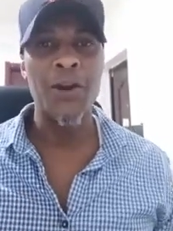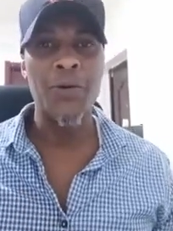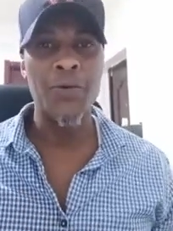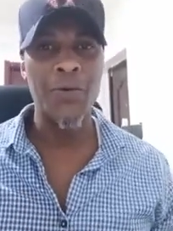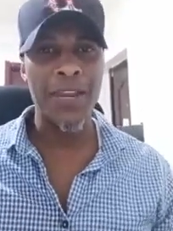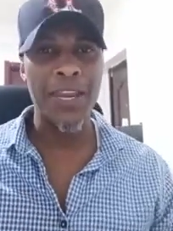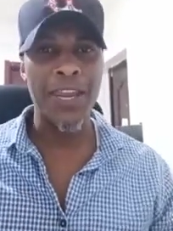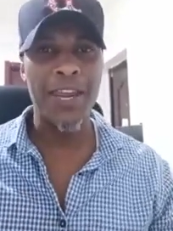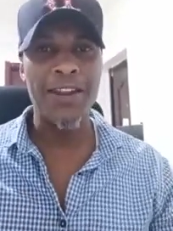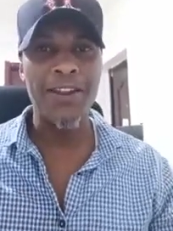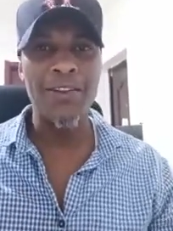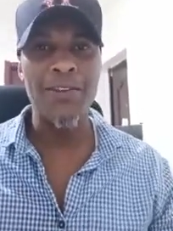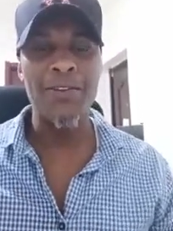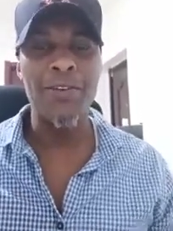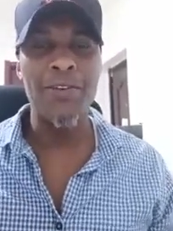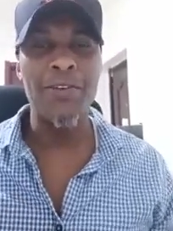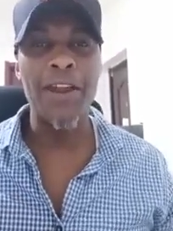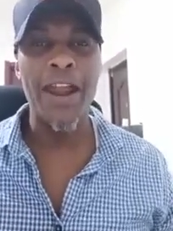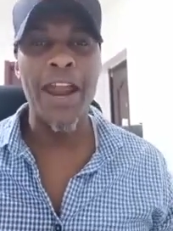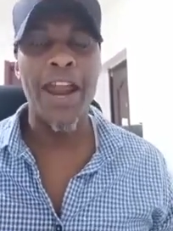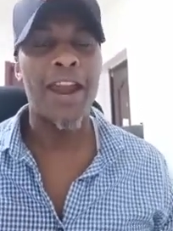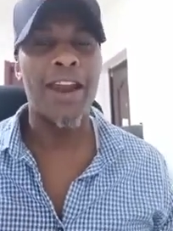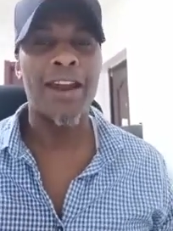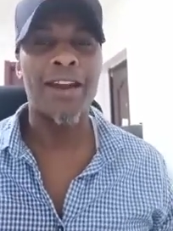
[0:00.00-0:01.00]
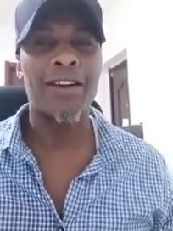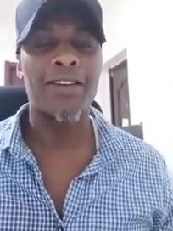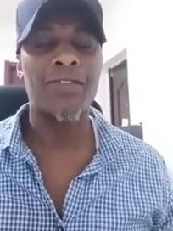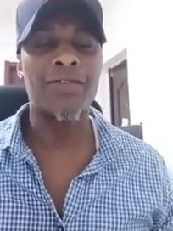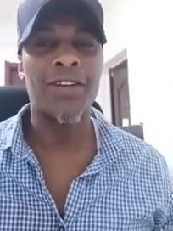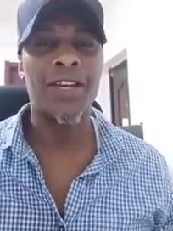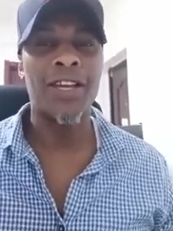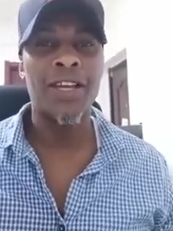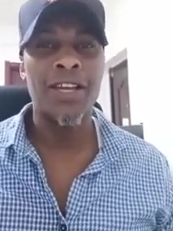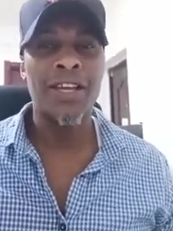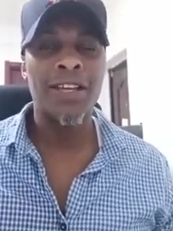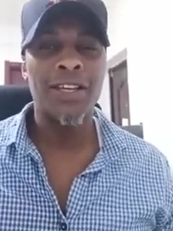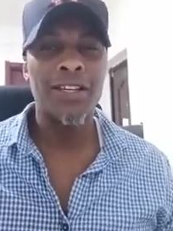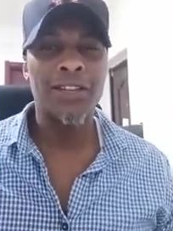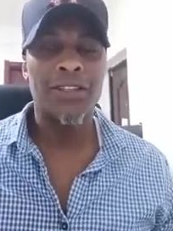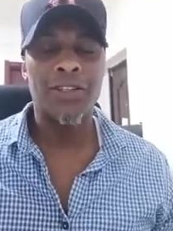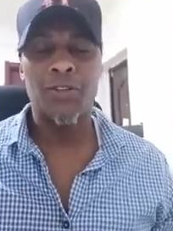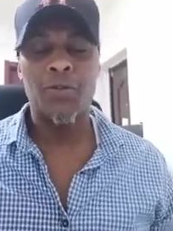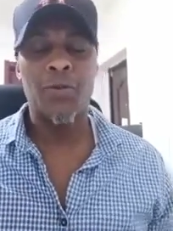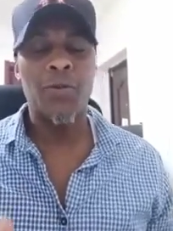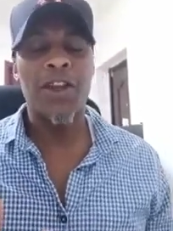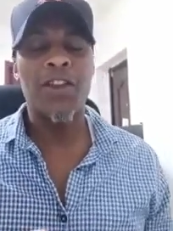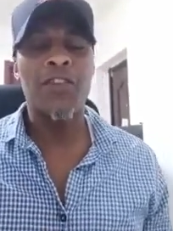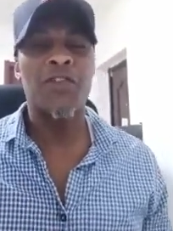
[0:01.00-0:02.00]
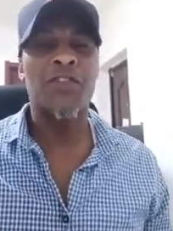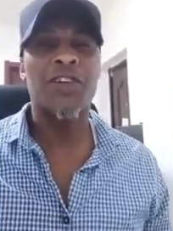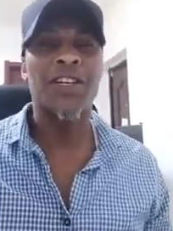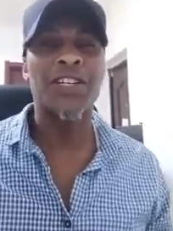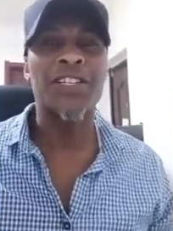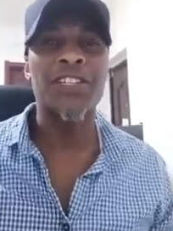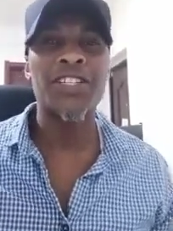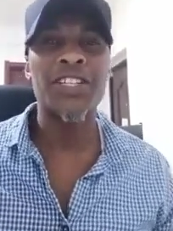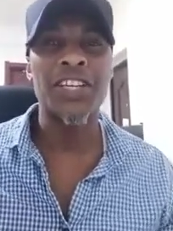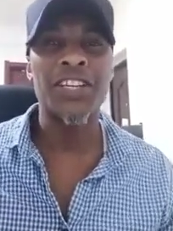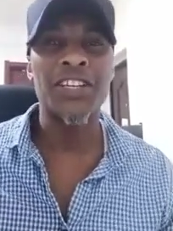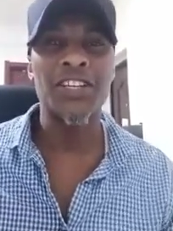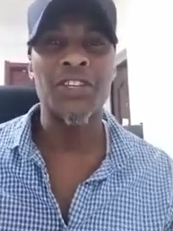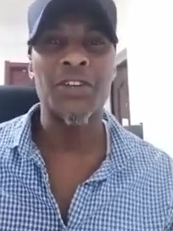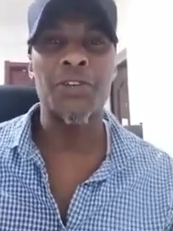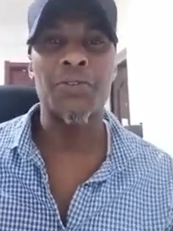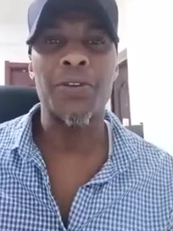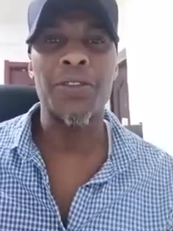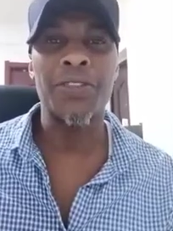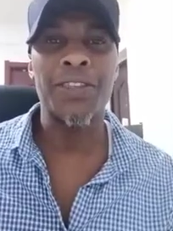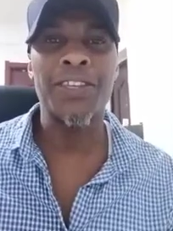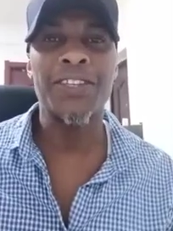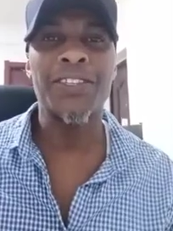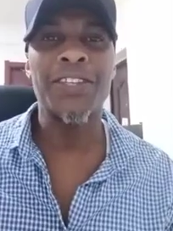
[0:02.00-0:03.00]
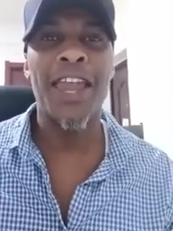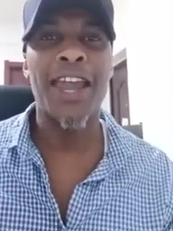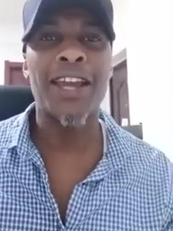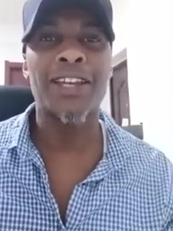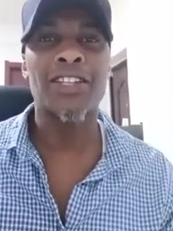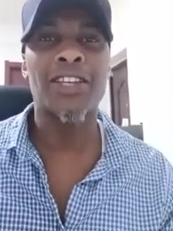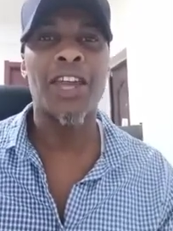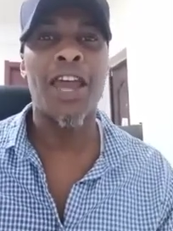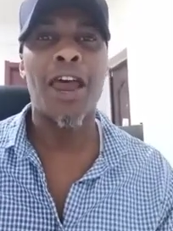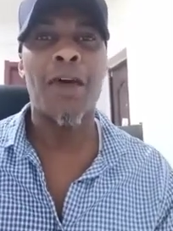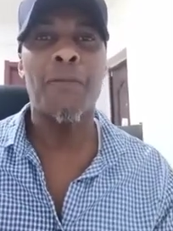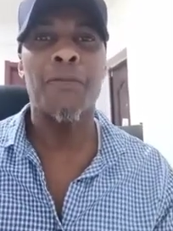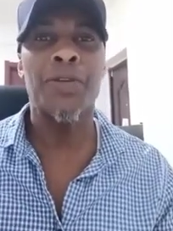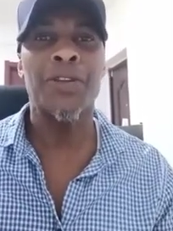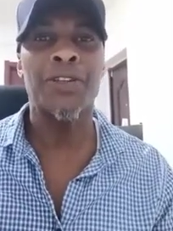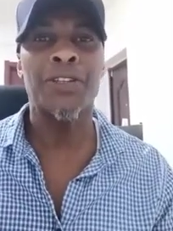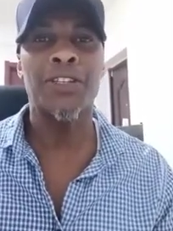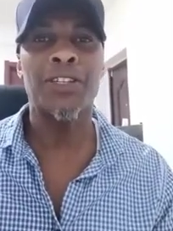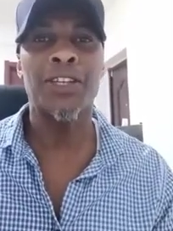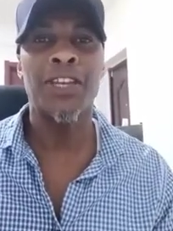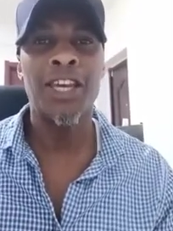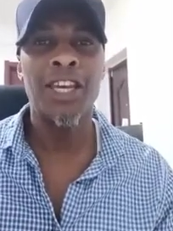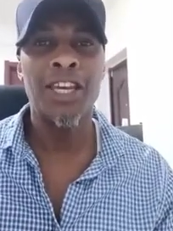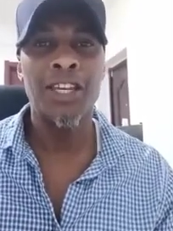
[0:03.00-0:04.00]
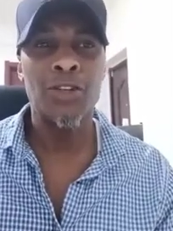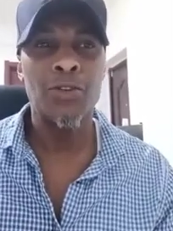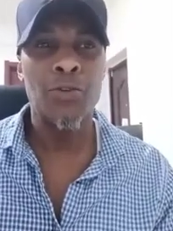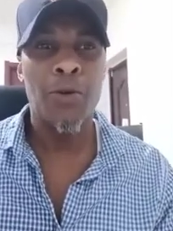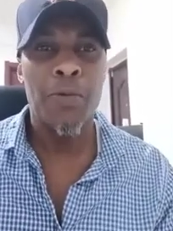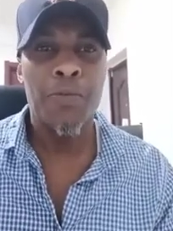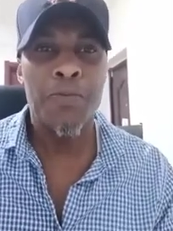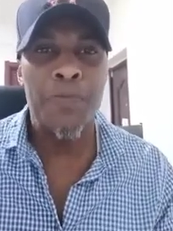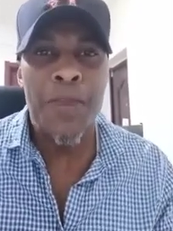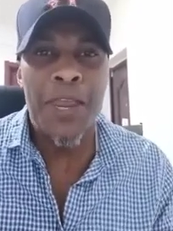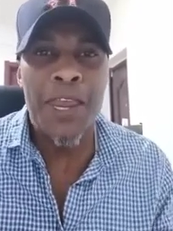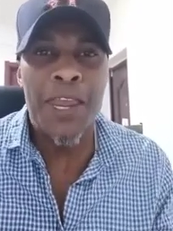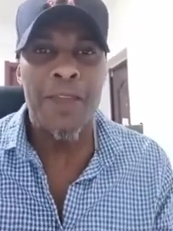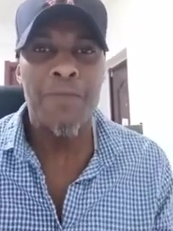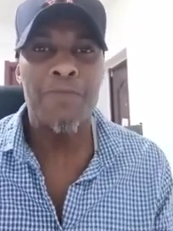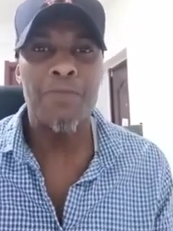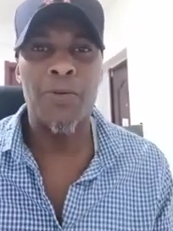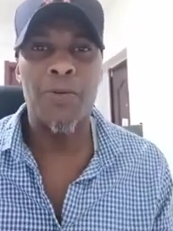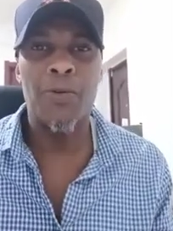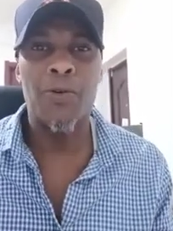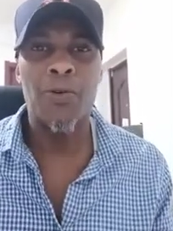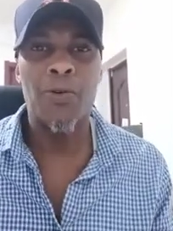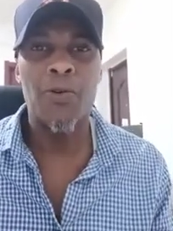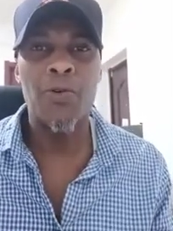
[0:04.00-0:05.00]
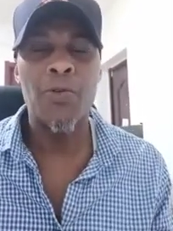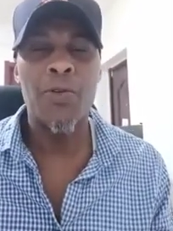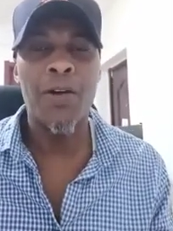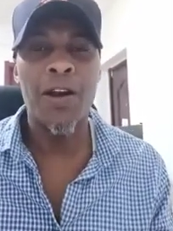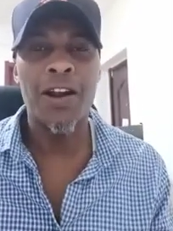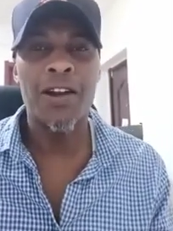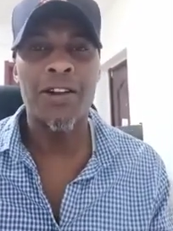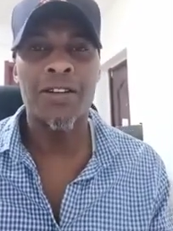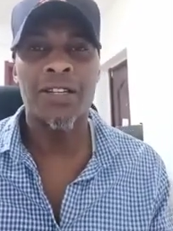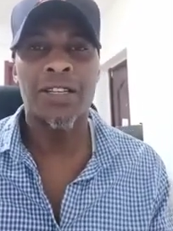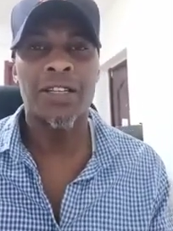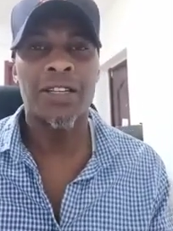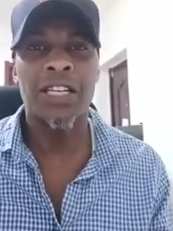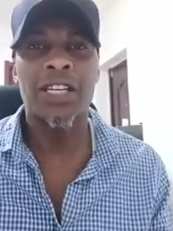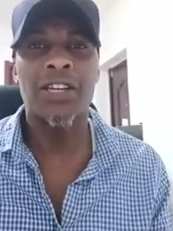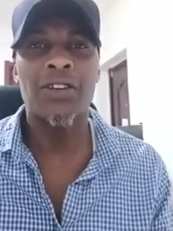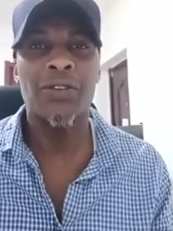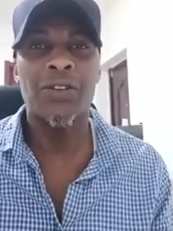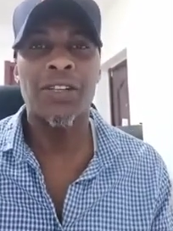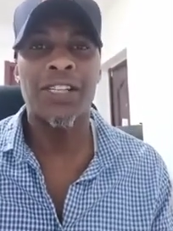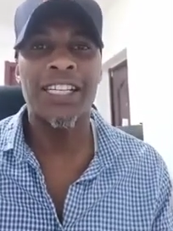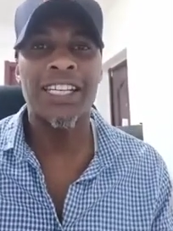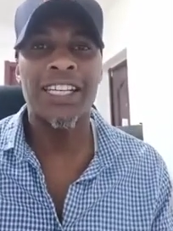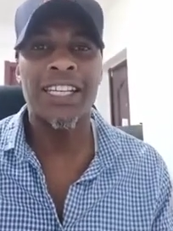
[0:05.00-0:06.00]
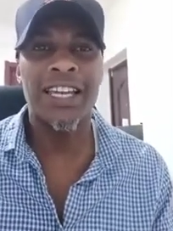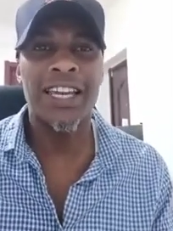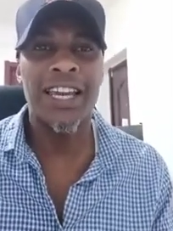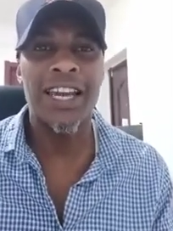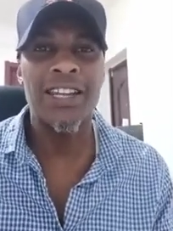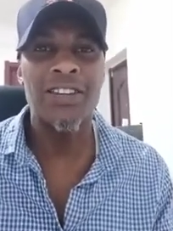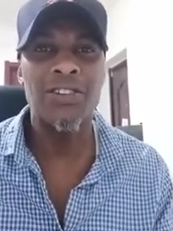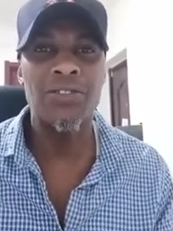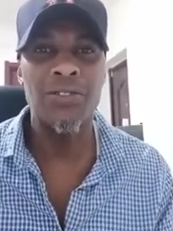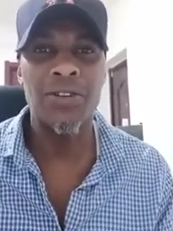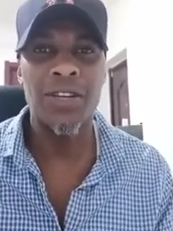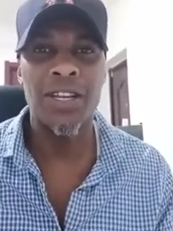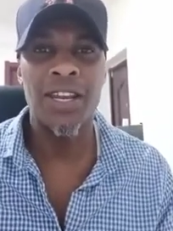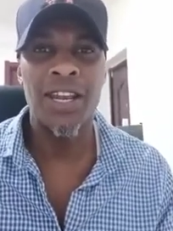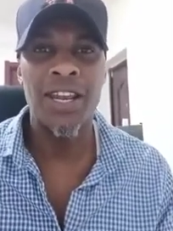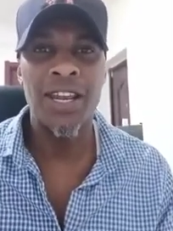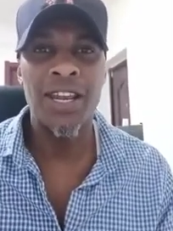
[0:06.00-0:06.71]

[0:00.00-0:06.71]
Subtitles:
We cannot have in the 21st century these acts happening to a people who are legal in a country.